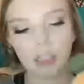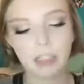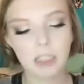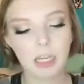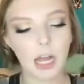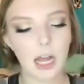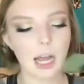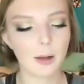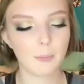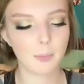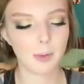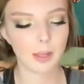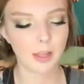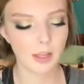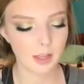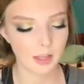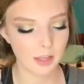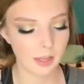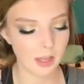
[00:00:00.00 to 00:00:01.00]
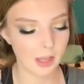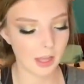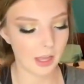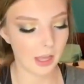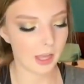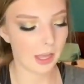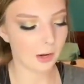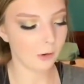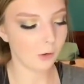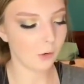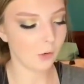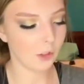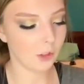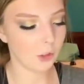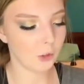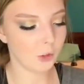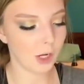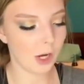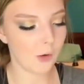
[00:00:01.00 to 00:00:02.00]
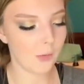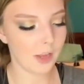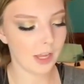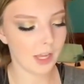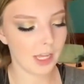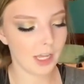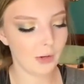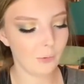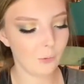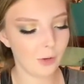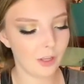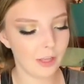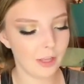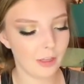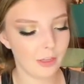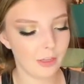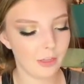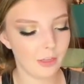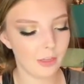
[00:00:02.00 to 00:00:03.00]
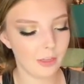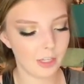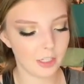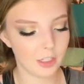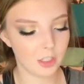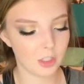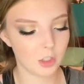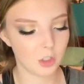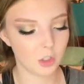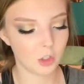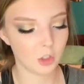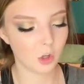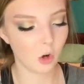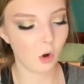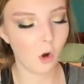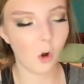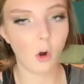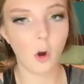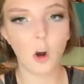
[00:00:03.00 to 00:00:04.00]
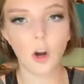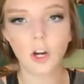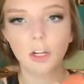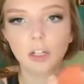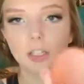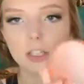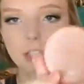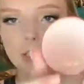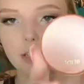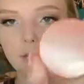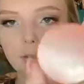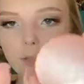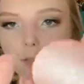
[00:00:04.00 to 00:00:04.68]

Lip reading: the top, and I'm going to go in with this Tarte